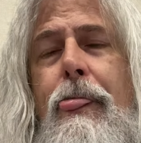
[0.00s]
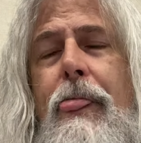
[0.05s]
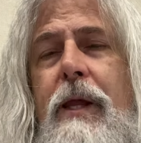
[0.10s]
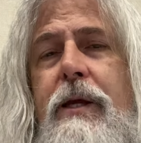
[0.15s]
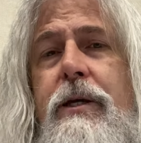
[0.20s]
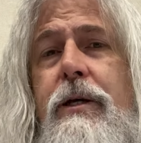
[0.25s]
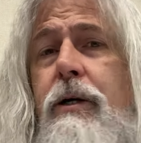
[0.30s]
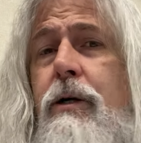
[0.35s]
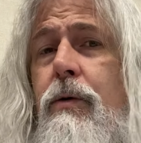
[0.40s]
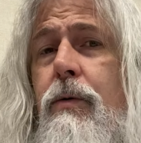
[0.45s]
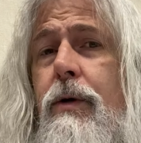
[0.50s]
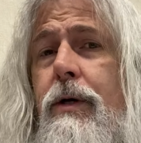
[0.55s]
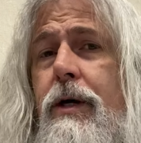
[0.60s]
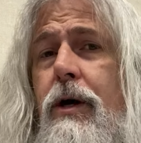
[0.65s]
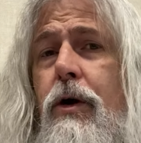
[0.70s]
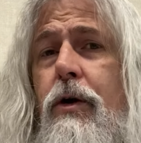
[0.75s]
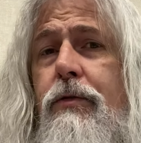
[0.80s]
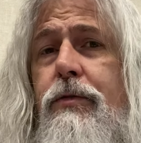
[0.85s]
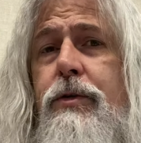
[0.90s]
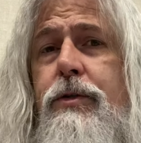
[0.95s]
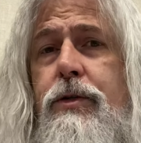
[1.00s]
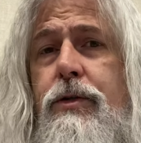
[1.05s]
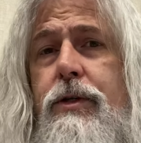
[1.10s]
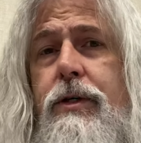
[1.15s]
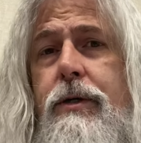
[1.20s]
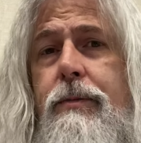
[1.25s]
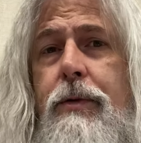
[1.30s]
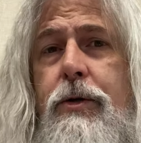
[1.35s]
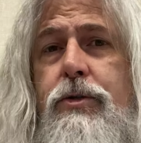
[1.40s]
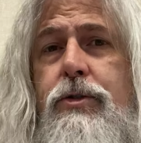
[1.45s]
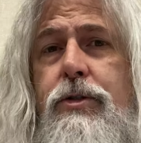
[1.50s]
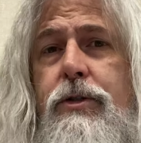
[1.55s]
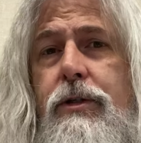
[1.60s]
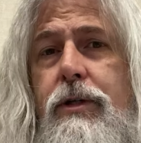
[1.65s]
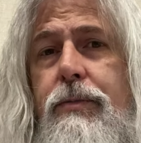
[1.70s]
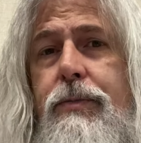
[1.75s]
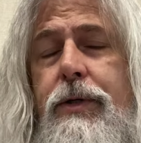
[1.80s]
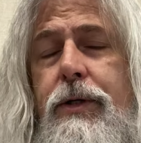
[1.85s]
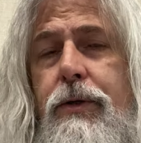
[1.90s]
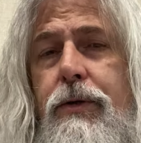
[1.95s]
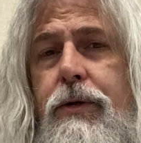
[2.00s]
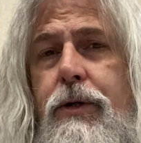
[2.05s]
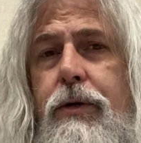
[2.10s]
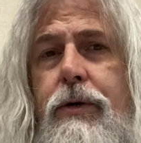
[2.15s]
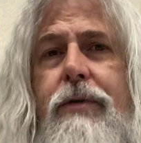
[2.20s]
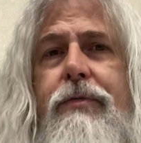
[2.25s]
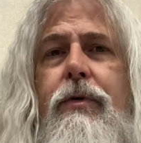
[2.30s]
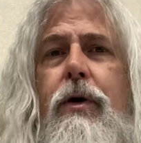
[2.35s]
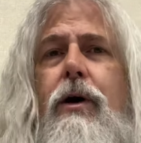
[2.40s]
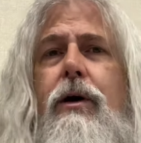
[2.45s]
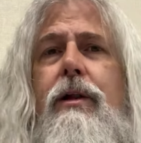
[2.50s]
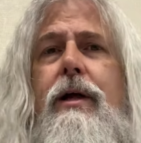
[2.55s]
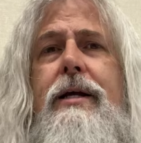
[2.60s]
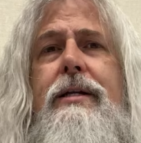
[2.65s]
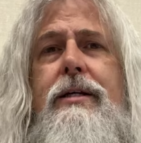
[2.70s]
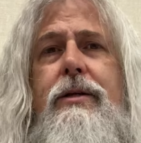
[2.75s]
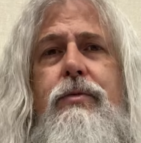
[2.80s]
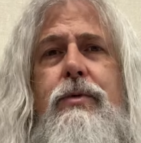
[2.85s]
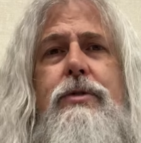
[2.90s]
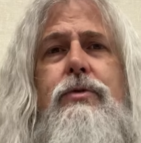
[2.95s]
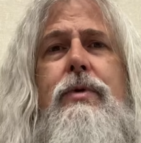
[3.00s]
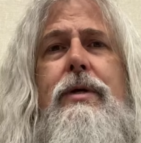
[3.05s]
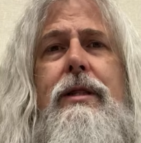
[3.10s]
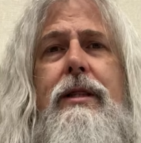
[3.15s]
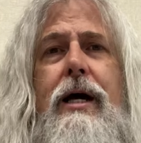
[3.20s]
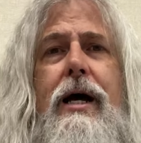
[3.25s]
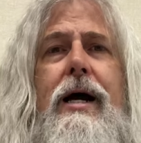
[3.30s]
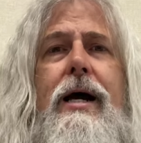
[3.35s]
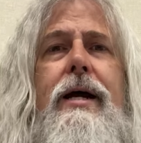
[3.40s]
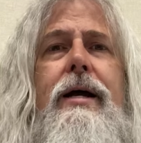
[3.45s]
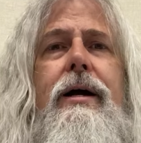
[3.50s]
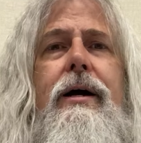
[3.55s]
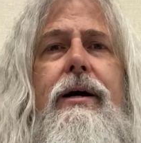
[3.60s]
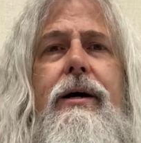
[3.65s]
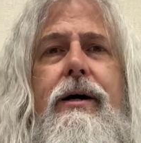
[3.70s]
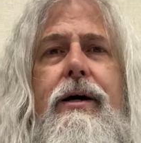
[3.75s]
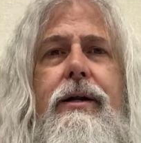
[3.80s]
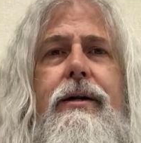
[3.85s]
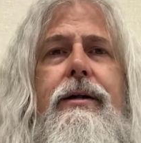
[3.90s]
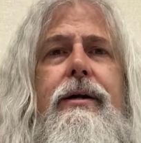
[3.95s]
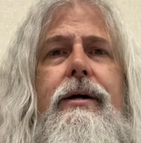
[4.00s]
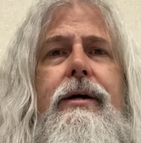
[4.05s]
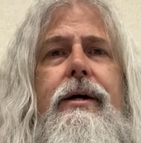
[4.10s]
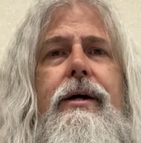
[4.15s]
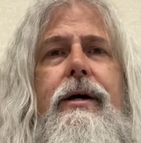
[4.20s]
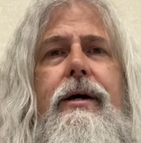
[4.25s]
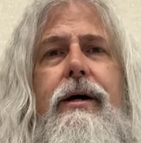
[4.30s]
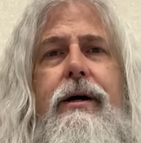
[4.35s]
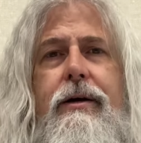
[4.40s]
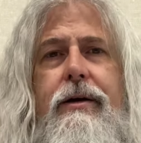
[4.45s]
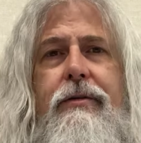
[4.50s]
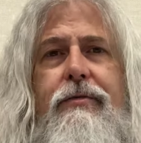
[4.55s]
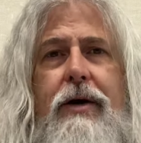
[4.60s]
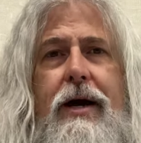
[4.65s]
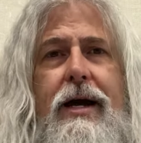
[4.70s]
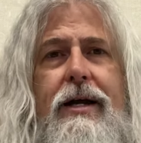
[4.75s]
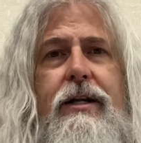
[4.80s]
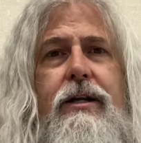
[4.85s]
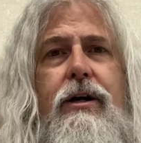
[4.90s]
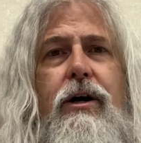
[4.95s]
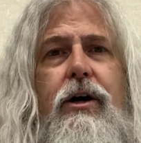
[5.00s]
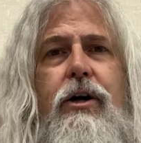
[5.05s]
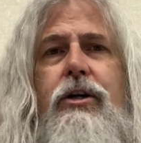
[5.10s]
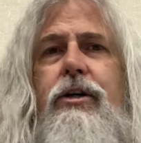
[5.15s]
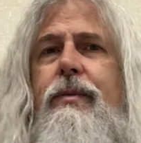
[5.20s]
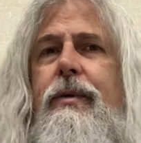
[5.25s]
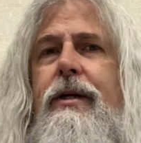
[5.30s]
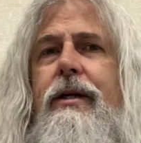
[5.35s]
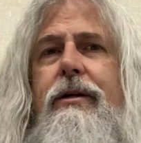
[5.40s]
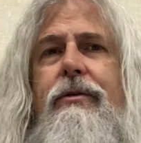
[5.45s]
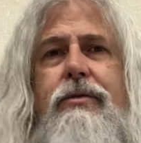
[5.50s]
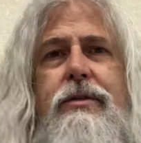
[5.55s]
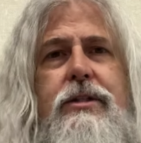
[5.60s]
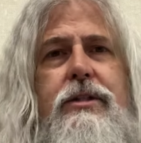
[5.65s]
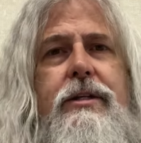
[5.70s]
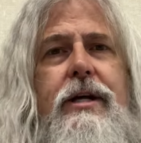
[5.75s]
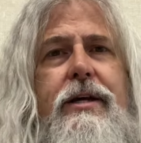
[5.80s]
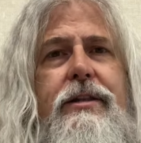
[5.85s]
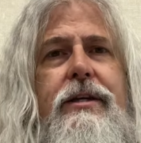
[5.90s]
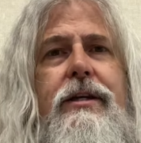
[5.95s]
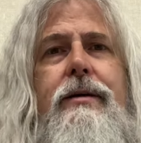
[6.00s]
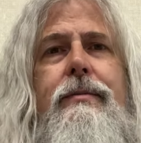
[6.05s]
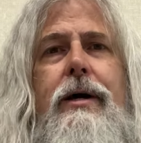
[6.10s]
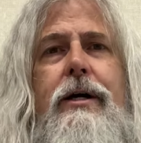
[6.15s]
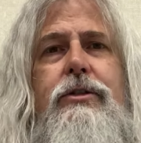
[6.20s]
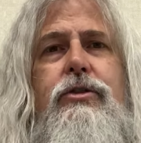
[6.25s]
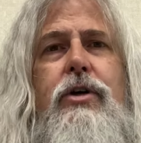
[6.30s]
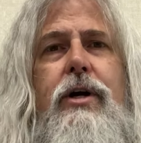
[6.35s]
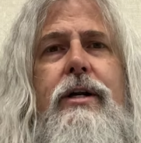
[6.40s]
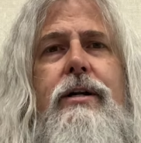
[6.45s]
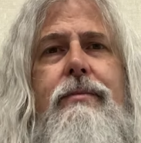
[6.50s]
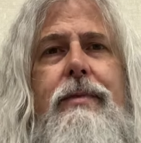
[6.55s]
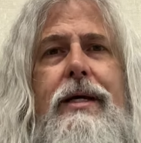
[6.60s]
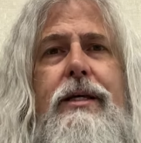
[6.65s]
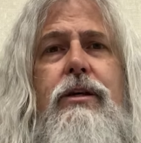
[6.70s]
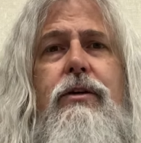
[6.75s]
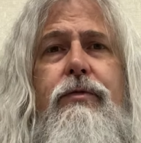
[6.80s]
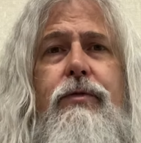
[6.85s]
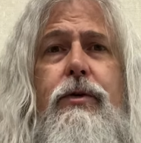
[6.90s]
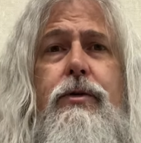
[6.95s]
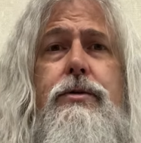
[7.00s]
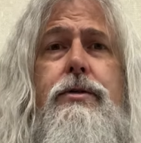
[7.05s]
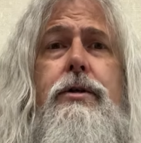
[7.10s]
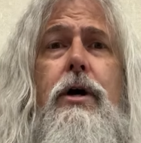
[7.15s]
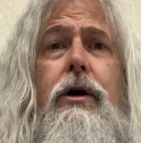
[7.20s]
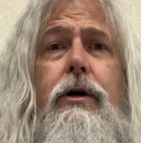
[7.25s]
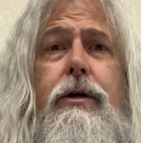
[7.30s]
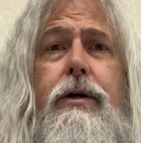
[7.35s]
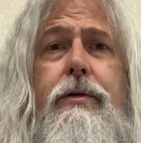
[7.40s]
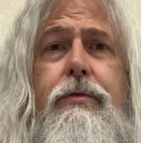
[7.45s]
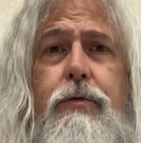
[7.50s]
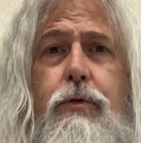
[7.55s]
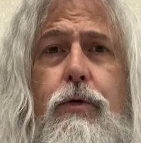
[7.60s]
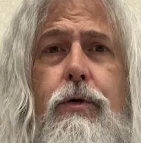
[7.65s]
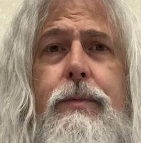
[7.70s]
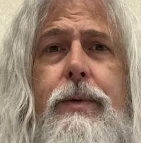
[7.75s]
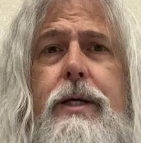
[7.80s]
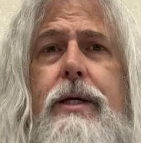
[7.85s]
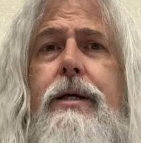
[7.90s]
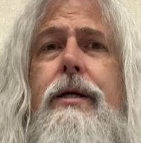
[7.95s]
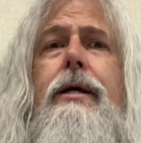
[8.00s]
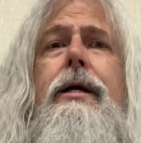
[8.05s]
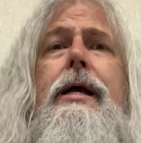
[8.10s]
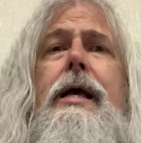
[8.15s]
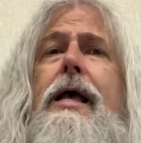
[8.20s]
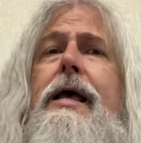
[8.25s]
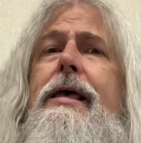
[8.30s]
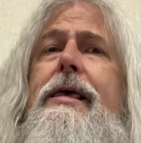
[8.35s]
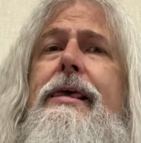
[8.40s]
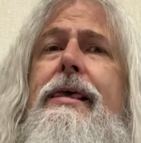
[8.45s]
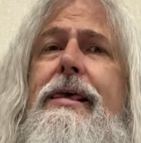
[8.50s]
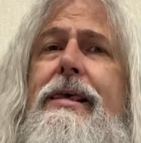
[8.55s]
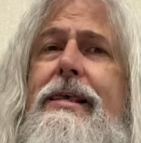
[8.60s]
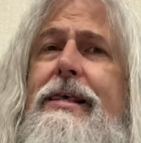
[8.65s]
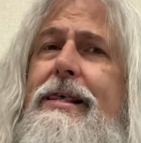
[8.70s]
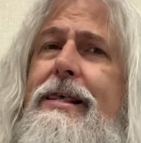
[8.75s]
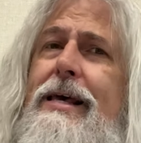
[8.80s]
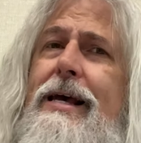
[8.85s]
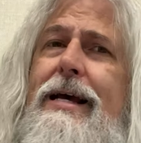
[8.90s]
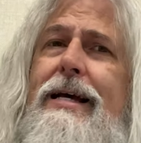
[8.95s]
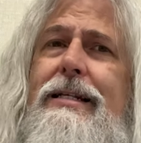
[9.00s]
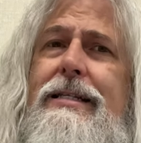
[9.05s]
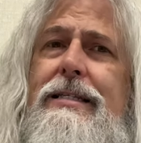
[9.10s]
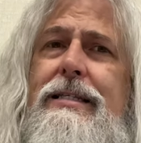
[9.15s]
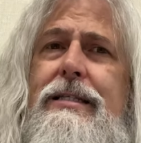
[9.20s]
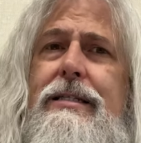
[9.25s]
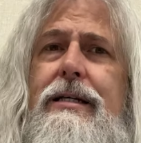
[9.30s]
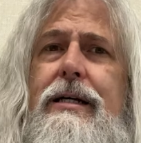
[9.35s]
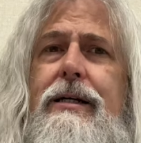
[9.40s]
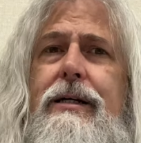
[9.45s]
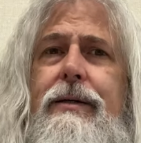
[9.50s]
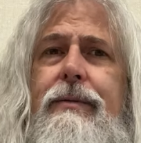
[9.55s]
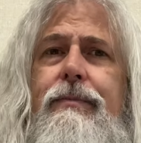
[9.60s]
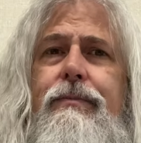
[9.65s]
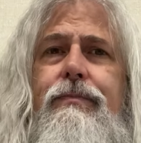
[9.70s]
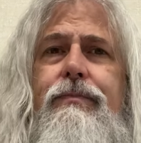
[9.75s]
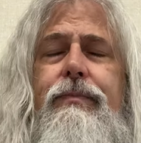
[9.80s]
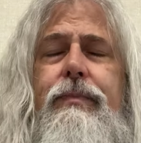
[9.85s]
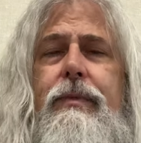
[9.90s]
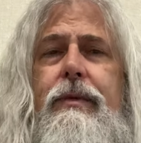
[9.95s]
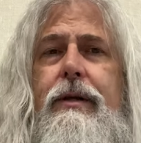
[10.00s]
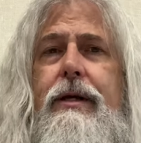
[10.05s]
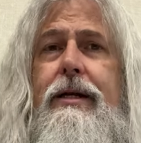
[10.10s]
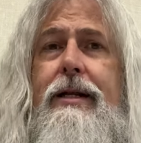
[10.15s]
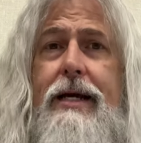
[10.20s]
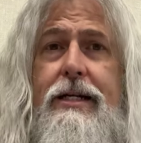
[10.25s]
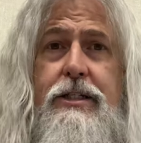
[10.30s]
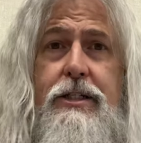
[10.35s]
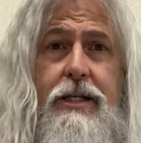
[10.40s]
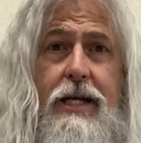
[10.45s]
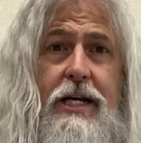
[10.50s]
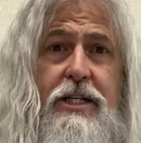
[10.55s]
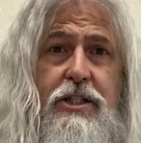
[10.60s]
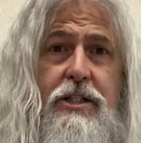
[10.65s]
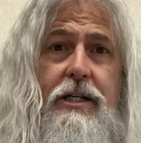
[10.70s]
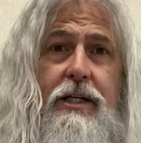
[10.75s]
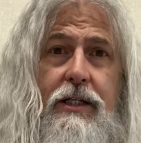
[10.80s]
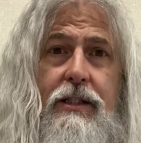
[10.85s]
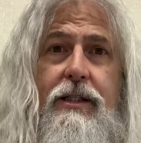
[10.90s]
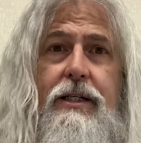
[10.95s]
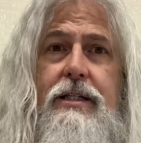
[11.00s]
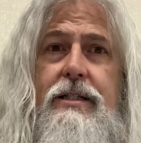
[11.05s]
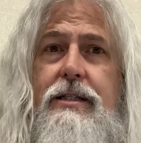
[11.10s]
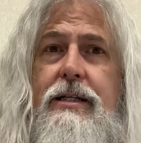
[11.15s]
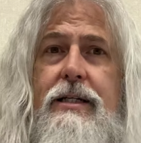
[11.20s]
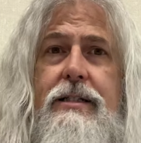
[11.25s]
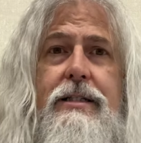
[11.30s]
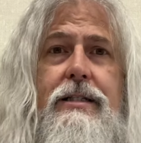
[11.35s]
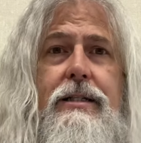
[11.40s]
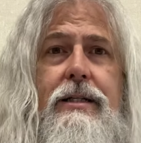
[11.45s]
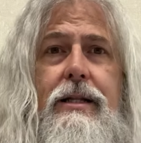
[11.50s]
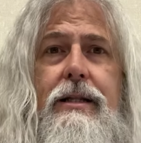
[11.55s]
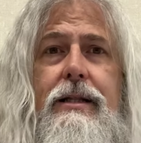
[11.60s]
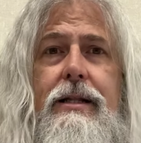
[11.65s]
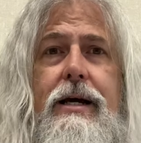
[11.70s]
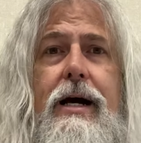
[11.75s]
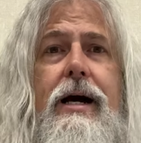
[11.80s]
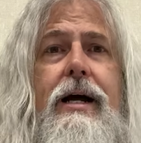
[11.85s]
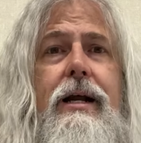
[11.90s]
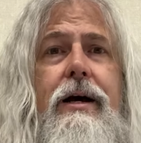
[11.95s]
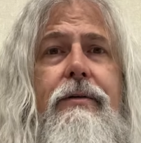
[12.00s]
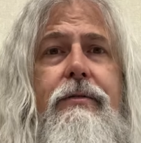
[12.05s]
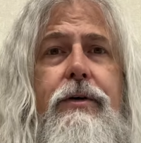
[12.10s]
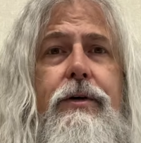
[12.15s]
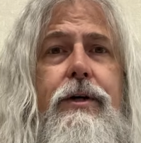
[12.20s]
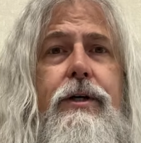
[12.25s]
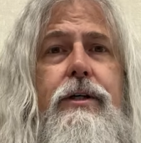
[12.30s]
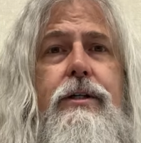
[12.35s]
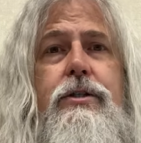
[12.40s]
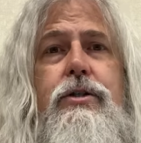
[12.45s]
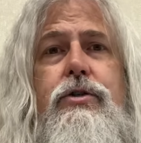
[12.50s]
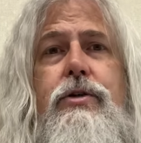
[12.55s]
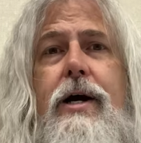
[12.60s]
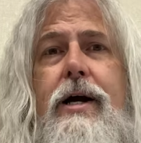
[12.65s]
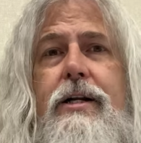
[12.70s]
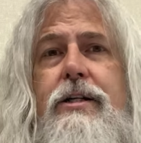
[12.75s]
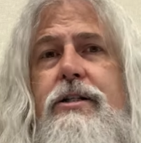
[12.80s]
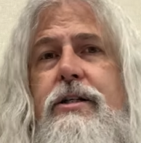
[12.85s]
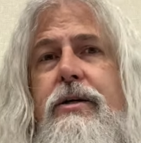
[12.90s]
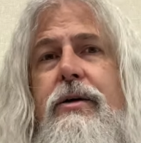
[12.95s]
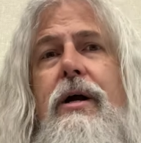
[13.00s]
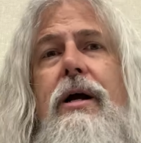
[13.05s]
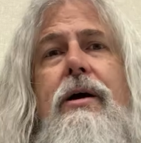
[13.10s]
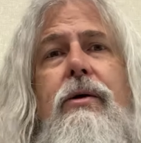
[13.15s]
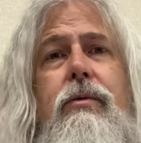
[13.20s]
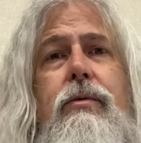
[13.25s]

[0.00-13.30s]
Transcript: You don't want to overdo the emotional appeal, though. If all I did was rely on, if I had an argument and it was nothing about trying to make you feel sorry for me, that's, in education at least, that's not a very good strategy.